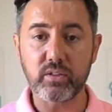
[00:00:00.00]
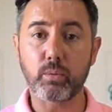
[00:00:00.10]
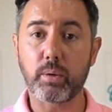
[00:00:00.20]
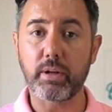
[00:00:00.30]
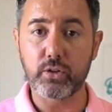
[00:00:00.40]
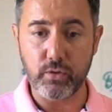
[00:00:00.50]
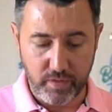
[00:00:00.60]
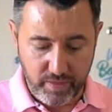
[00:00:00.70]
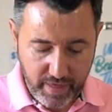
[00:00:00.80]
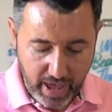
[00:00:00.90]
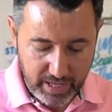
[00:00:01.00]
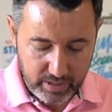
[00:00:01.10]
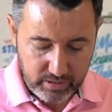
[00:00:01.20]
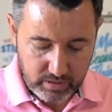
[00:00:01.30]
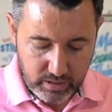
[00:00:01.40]
So what I'm going to do for
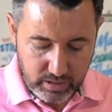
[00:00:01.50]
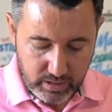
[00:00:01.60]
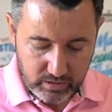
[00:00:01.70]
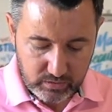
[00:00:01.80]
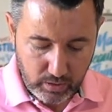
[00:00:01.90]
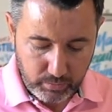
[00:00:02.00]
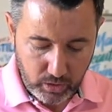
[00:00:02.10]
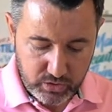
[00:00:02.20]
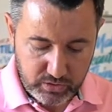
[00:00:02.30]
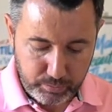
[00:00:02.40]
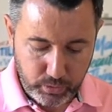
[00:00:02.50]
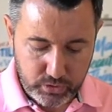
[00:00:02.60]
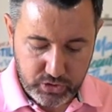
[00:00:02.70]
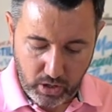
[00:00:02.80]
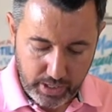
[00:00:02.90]
that is I'm going to just put a
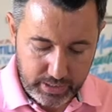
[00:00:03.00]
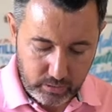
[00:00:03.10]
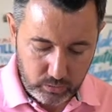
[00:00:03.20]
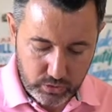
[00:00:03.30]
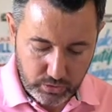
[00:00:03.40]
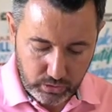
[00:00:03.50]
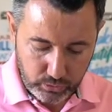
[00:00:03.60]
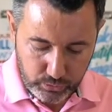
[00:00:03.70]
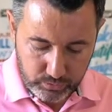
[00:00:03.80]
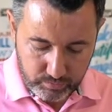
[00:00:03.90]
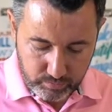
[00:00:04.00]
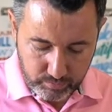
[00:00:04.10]
tiny little dot of glue.